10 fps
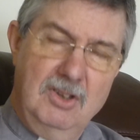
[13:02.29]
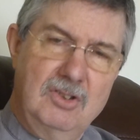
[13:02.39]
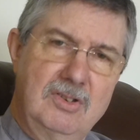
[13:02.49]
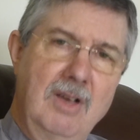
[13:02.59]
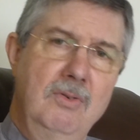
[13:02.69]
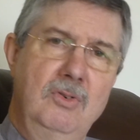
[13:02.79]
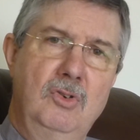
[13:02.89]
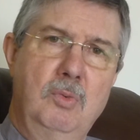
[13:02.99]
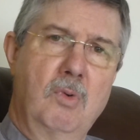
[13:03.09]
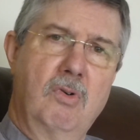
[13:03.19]
the
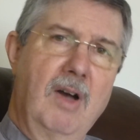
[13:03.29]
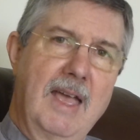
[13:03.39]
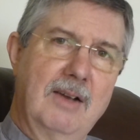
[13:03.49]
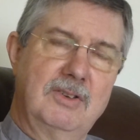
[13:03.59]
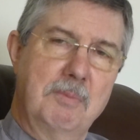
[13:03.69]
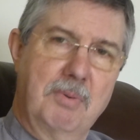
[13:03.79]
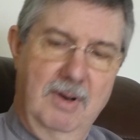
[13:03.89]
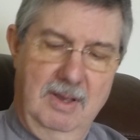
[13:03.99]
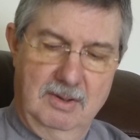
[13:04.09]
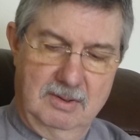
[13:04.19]
stones will cry out in
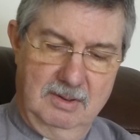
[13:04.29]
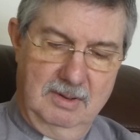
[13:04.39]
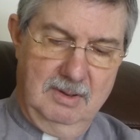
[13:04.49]
praise.